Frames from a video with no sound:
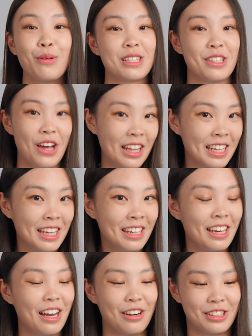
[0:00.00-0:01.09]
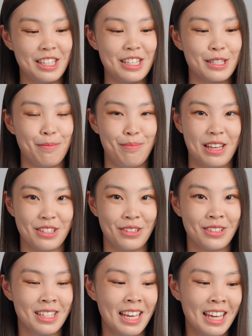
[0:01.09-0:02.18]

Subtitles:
What's not thin are these bezels.